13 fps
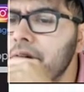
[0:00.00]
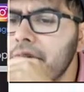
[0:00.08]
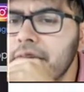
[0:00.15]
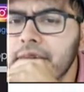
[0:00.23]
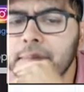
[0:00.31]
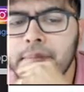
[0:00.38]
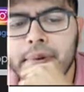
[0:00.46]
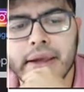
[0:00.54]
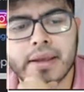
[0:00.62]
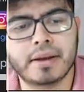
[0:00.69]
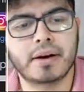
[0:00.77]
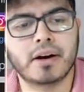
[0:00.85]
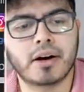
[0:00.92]
in a
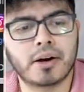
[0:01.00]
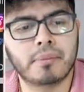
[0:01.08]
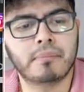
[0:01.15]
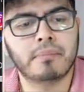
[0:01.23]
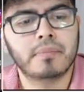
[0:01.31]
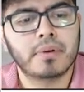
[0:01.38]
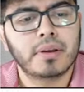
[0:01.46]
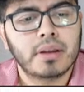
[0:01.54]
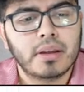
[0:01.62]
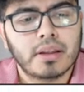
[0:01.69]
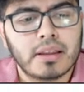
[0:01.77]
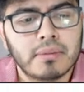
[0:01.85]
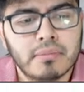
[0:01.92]
bit. Um.
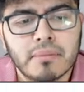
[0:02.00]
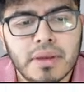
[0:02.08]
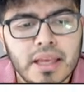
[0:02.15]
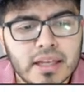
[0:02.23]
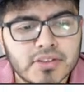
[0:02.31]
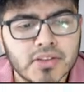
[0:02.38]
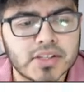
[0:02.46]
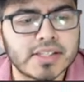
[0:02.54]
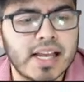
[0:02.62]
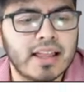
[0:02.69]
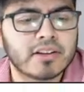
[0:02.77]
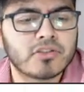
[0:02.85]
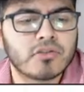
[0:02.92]
Let me answer this
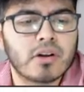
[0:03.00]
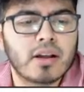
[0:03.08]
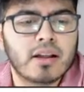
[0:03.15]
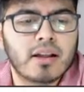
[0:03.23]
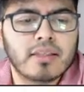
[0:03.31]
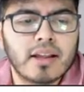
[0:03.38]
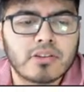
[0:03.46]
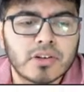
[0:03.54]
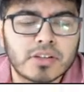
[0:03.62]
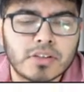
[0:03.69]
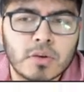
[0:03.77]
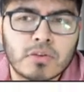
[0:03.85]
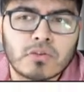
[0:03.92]
electro, uh, electric
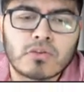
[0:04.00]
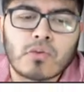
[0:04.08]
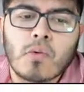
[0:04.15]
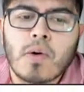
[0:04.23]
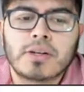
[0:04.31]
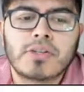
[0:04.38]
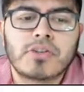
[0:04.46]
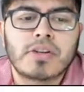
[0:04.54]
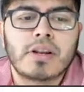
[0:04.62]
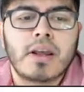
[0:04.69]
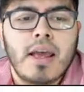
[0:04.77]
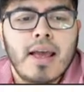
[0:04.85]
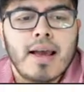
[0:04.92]
soldier's question.
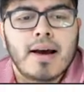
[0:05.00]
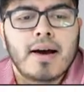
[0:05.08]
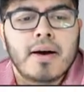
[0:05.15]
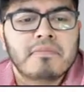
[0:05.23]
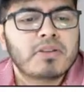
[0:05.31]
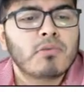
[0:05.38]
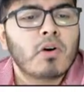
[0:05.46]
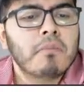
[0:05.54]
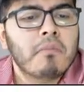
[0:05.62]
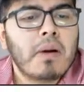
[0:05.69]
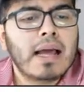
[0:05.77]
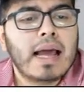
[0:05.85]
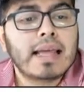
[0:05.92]
Um, so what I'm,
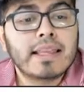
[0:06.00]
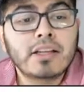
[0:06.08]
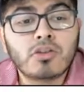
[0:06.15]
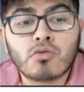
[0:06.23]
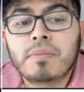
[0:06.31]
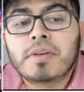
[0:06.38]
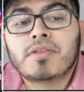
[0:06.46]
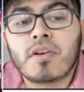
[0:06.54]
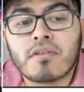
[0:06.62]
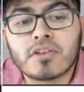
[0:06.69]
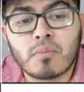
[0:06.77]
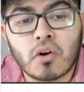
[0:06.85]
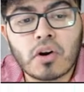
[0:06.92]
I think streaming
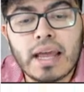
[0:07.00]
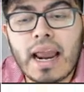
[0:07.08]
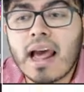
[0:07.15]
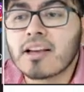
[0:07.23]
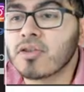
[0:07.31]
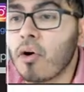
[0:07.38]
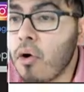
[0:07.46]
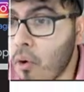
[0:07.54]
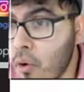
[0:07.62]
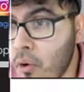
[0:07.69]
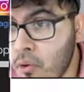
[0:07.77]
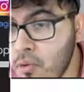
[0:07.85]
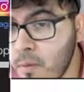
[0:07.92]
service market as a
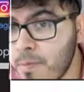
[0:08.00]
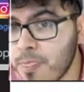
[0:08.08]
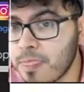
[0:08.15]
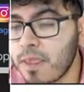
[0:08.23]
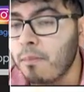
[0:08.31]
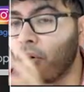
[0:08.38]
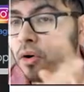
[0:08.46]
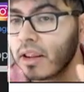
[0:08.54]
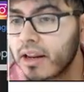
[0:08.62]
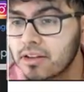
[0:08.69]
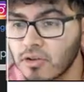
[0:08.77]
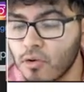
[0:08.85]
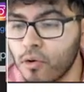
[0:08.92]
whole, the market
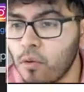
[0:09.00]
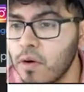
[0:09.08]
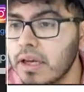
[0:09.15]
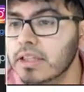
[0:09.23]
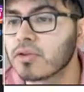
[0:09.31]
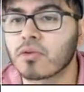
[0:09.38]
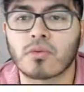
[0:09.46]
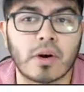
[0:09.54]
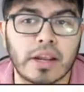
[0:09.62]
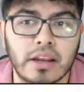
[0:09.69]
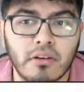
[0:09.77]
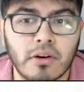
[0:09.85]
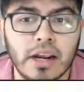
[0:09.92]
as a whole is
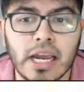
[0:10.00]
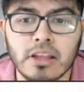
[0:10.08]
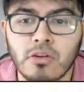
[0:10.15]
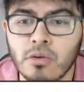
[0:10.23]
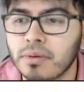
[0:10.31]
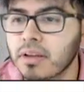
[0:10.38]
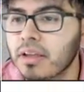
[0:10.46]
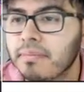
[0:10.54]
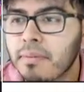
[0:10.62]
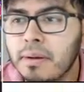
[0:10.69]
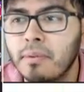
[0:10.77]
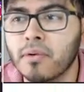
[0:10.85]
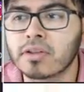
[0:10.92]
great, right? I do believe
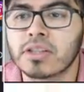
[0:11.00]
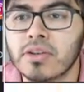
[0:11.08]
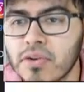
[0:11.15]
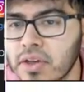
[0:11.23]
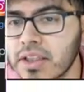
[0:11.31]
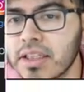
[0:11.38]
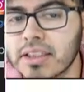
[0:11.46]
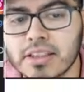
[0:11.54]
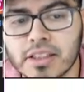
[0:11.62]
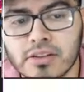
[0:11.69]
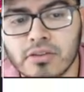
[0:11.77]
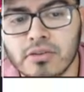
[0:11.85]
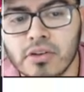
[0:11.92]
people are still going to
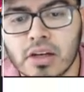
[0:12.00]
continue